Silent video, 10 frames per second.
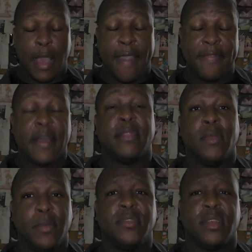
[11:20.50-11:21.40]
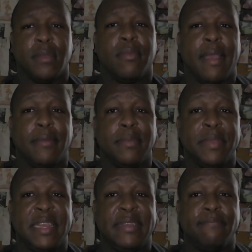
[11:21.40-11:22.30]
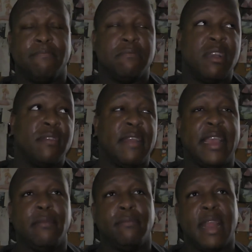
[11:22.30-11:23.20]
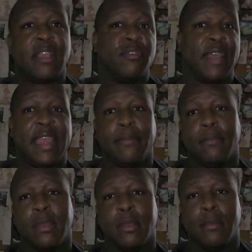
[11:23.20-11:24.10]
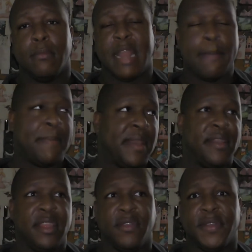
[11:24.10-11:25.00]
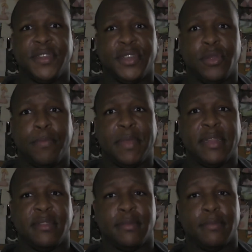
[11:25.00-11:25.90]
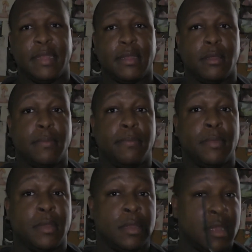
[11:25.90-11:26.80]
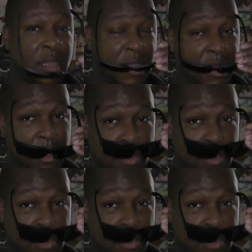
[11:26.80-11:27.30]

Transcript: thought the movie was going to probably be alright, not great, not better than the original, but of